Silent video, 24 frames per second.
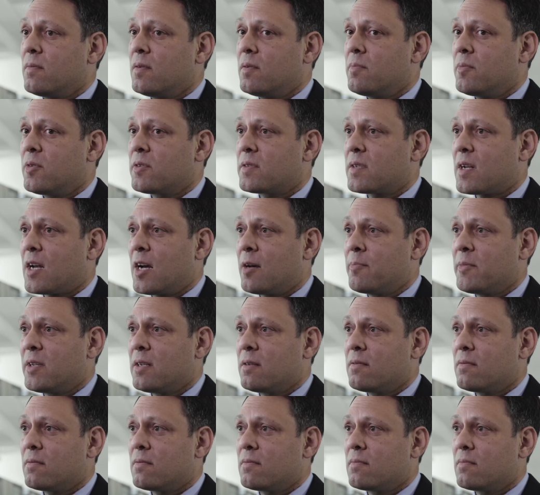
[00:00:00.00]
The most
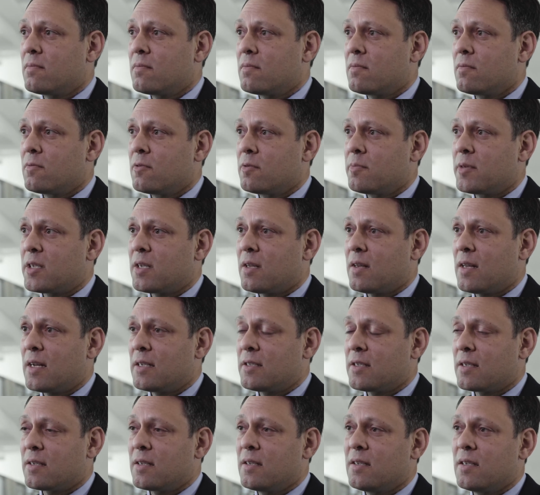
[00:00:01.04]
common
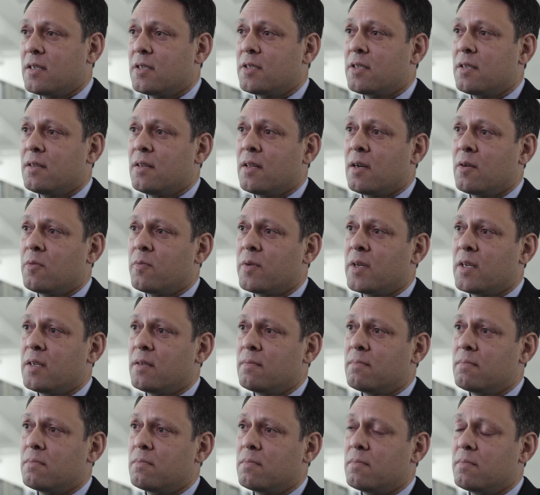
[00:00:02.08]
rheumatologic condition that
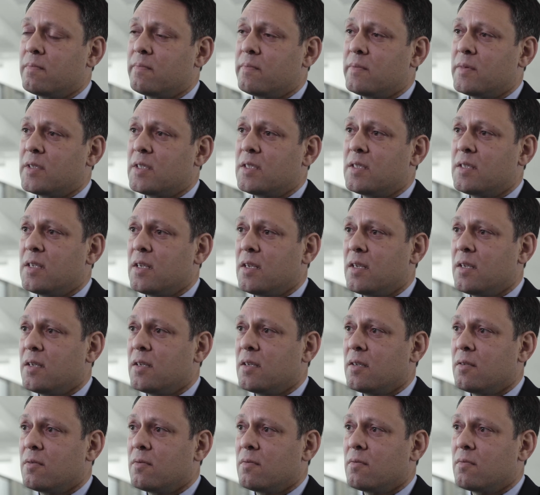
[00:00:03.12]
we see
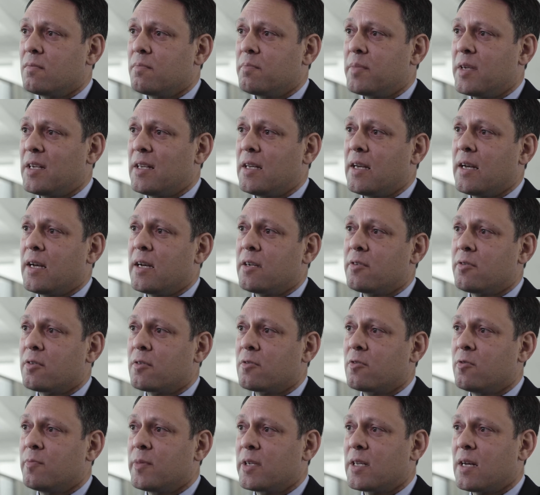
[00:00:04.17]
in
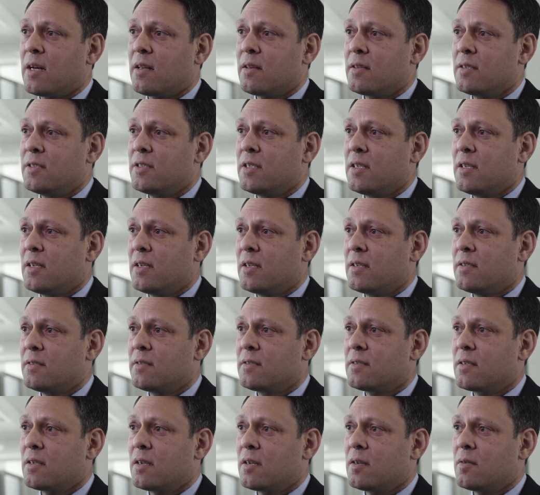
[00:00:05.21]
pediatric rheumatology
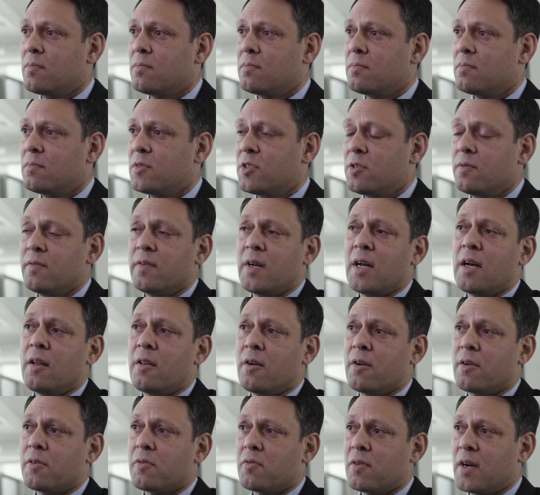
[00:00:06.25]
is um,
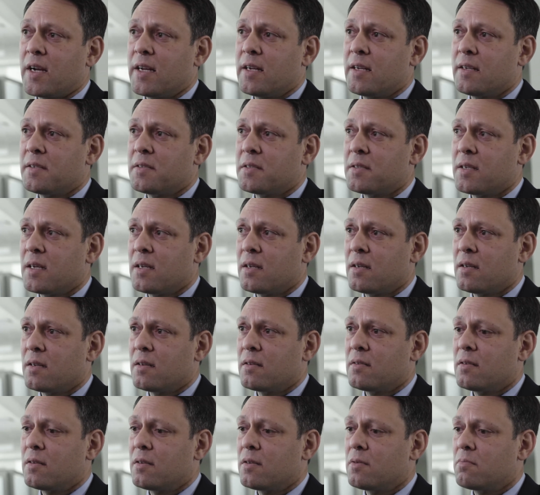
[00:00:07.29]
juvenile arthritis,
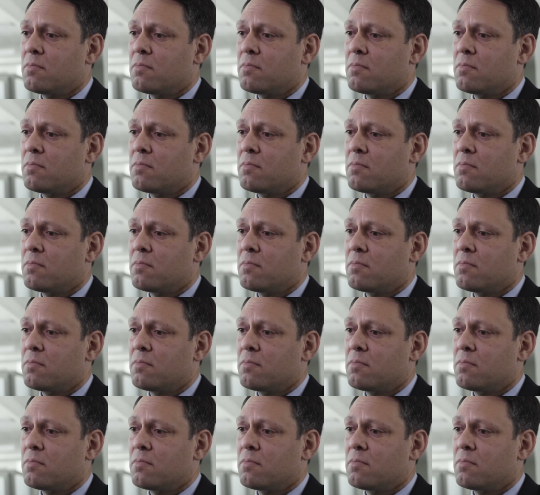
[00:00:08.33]
and